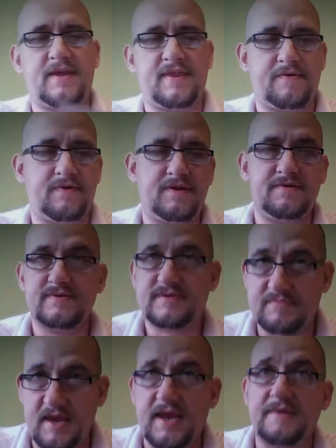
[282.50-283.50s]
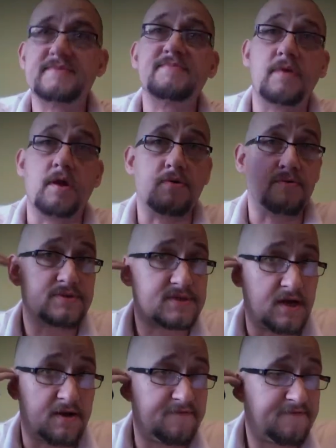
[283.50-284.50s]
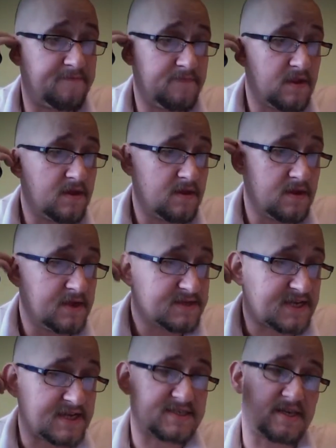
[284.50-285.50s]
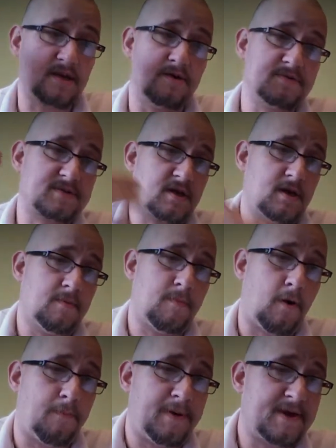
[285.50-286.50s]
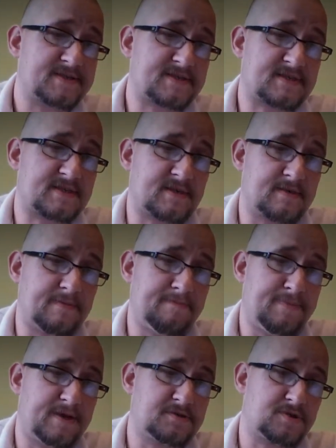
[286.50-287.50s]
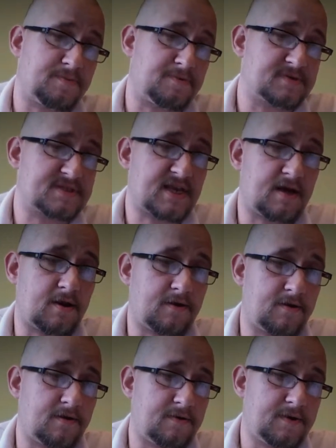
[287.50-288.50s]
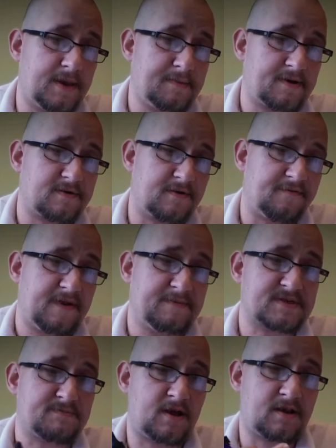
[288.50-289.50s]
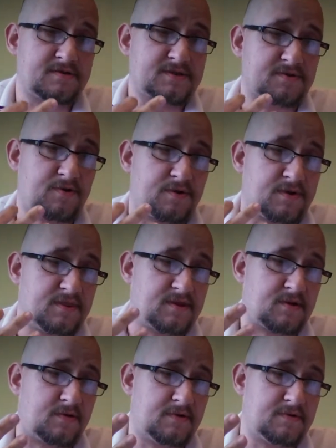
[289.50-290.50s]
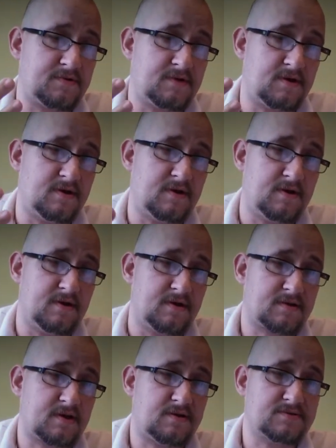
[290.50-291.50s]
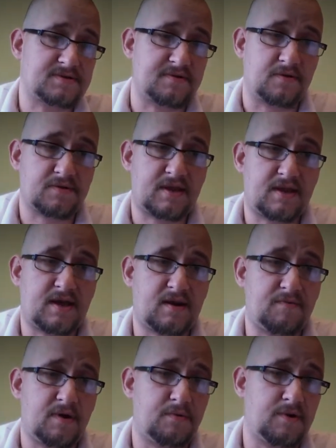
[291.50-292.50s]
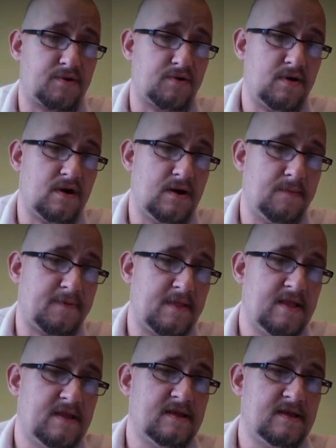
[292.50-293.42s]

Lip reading: That they would use names from local stuff. Tasty notes. Our best Big Dripper seller, named after the famous melons grown in the coast of North Carolina, where we grew up.